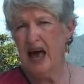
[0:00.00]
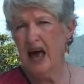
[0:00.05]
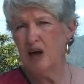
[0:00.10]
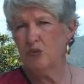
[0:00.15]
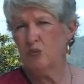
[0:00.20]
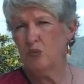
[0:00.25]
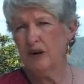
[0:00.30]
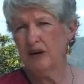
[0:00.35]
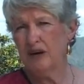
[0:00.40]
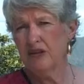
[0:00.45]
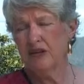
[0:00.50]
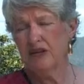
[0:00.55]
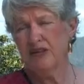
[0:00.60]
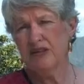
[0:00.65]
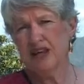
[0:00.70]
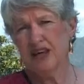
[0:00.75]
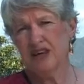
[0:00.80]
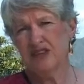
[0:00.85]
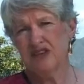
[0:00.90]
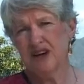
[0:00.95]
And one of the
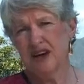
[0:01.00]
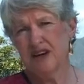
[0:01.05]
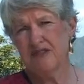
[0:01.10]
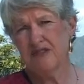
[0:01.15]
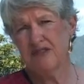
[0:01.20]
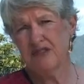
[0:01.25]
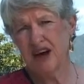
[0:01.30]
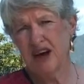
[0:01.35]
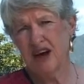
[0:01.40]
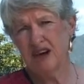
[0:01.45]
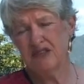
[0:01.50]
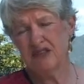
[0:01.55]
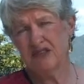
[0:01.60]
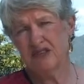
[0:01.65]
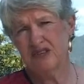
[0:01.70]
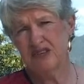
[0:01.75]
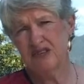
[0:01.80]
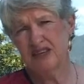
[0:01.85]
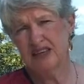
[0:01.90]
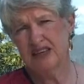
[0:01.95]
things I've
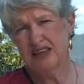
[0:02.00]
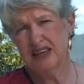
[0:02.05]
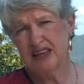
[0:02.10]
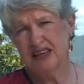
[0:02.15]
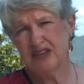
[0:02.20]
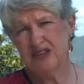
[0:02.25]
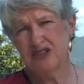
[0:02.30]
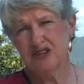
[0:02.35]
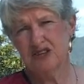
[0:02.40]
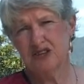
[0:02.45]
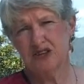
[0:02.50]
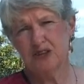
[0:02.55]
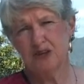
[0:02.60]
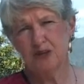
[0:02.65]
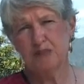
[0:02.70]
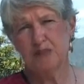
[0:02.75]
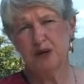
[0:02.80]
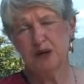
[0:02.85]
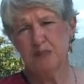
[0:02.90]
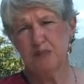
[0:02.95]
found is that
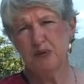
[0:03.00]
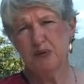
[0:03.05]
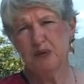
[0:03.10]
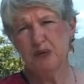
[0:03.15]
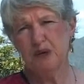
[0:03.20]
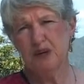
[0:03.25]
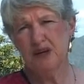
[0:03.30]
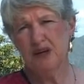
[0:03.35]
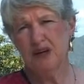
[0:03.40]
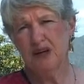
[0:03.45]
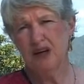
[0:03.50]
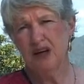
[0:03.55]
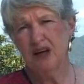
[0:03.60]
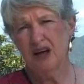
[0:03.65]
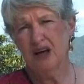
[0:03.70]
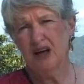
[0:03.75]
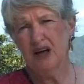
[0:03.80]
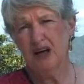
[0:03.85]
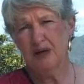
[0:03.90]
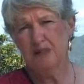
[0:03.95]
the
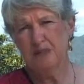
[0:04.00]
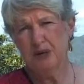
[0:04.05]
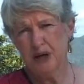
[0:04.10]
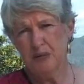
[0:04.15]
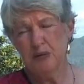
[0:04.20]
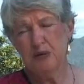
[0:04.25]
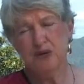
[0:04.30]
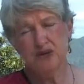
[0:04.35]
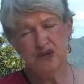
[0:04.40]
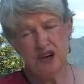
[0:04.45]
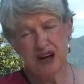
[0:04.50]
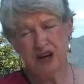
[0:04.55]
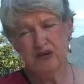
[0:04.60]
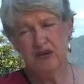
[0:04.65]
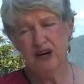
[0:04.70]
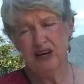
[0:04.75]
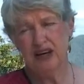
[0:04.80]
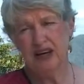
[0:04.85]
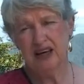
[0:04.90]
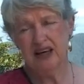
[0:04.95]
people
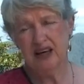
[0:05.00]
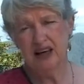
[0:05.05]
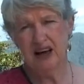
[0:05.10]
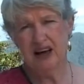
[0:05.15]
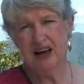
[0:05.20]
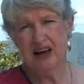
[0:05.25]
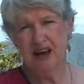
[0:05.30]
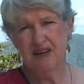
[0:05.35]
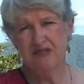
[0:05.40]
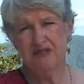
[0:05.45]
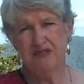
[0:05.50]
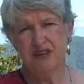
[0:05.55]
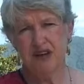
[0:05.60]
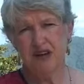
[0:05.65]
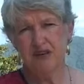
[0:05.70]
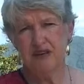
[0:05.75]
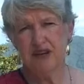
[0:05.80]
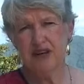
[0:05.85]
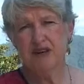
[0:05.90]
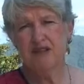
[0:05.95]
generally are
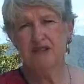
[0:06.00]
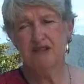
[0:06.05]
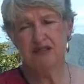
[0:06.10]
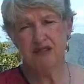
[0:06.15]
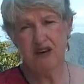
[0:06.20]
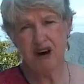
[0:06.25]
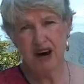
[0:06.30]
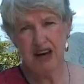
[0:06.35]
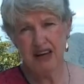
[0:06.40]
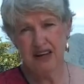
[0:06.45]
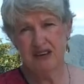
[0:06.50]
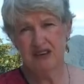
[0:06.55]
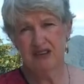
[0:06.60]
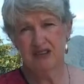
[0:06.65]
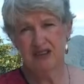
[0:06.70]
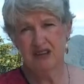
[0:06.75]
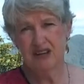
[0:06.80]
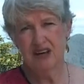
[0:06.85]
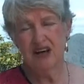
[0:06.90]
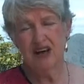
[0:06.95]
very frightened
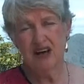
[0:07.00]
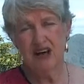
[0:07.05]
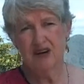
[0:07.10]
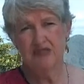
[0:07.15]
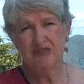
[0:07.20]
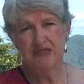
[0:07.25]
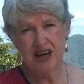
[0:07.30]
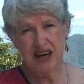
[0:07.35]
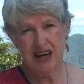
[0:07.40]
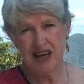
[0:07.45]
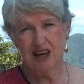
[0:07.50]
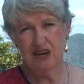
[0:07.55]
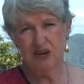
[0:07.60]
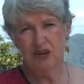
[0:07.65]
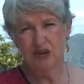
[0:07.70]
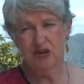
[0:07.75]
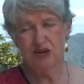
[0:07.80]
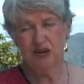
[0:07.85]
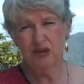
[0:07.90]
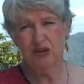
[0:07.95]
of taking
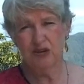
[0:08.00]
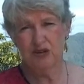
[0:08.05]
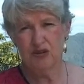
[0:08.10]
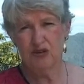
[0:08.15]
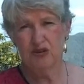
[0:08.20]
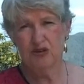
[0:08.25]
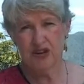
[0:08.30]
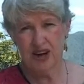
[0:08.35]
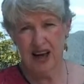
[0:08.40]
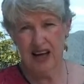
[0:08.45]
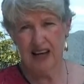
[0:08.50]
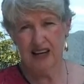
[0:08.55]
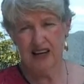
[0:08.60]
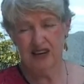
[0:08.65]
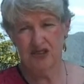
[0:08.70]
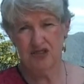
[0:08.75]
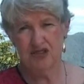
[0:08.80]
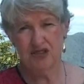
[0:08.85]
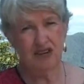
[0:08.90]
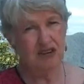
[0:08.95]
on a new
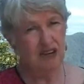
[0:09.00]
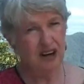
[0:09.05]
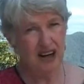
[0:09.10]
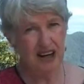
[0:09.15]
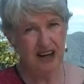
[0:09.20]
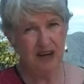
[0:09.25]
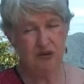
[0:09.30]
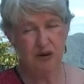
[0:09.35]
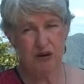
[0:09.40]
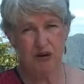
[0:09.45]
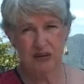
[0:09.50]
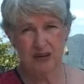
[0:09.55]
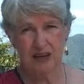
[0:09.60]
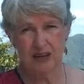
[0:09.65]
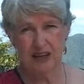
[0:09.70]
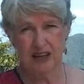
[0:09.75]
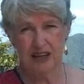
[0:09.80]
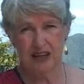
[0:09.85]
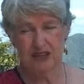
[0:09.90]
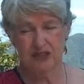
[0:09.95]
challenge like growing
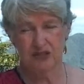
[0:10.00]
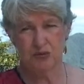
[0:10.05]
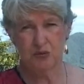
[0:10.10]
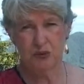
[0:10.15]
things.